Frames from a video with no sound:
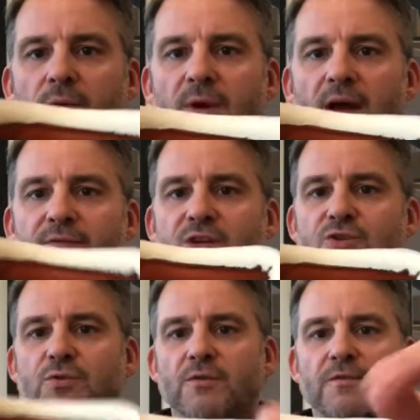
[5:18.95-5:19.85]
we have this
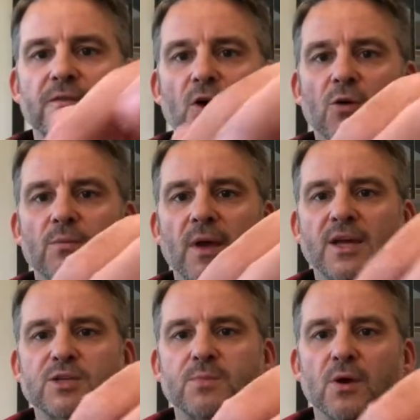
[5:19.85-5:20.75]
sort of foam
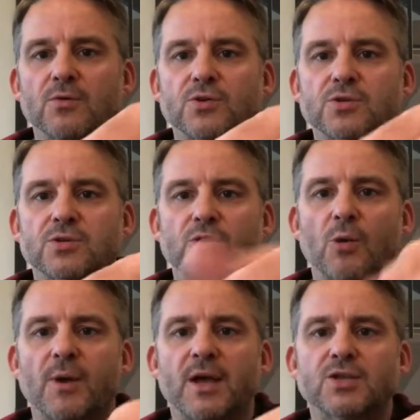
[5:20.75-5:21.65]
exposed
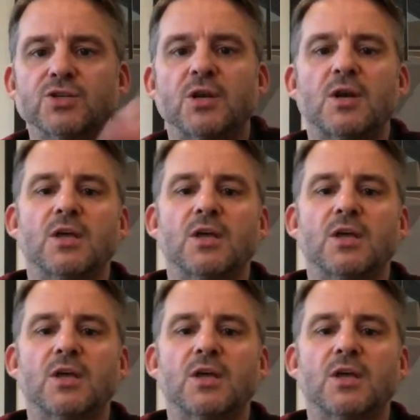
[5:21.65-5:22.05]
top edge.